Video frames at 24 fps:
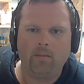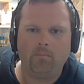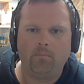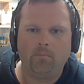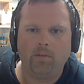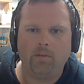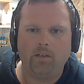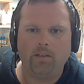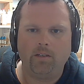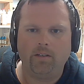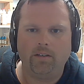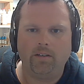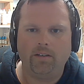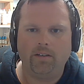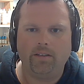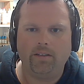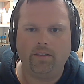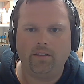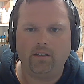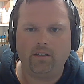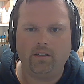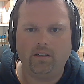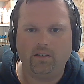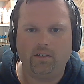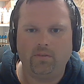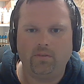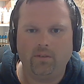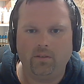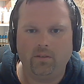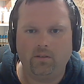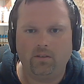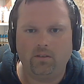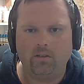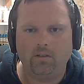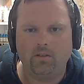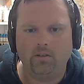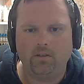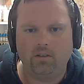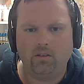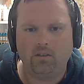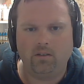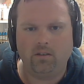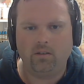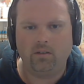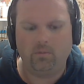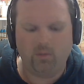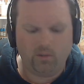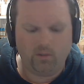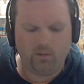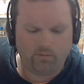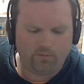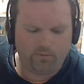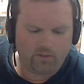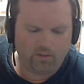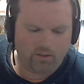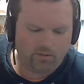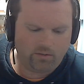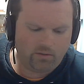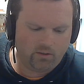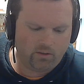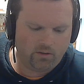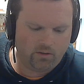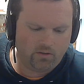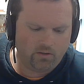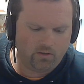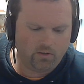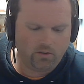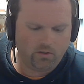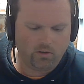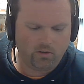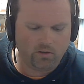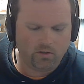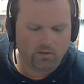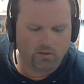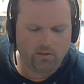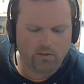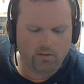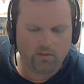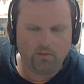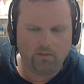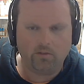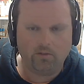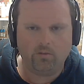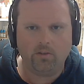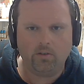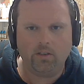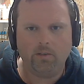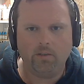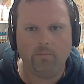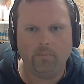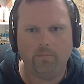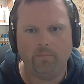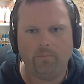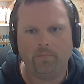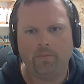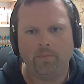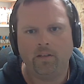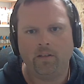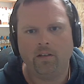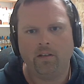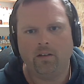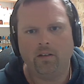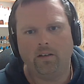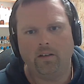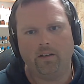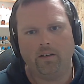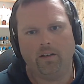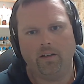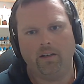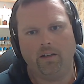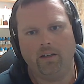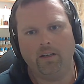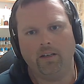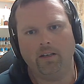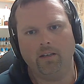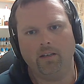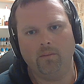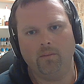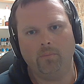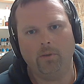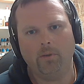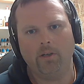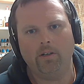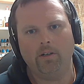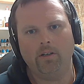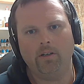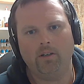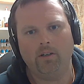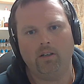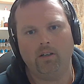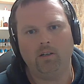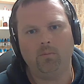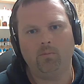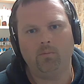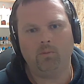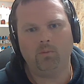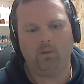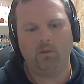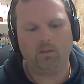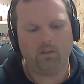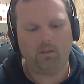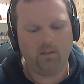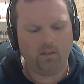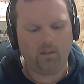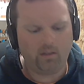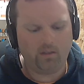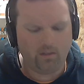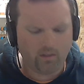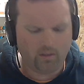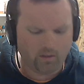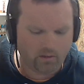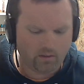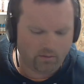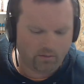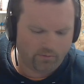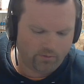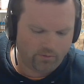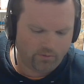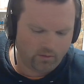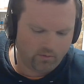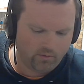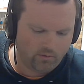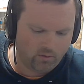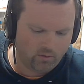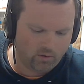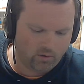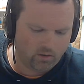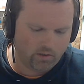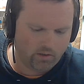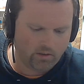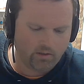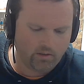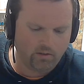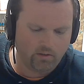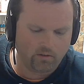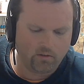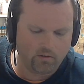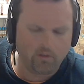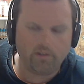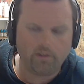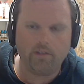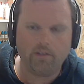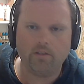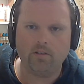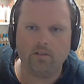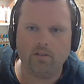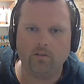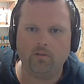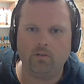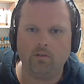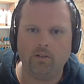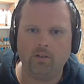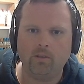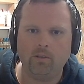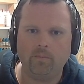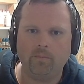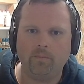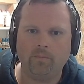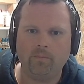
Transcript: but I think if you took the Real Flavors Cookies and Cream and paired it up with the Flavora Cookies and Cream,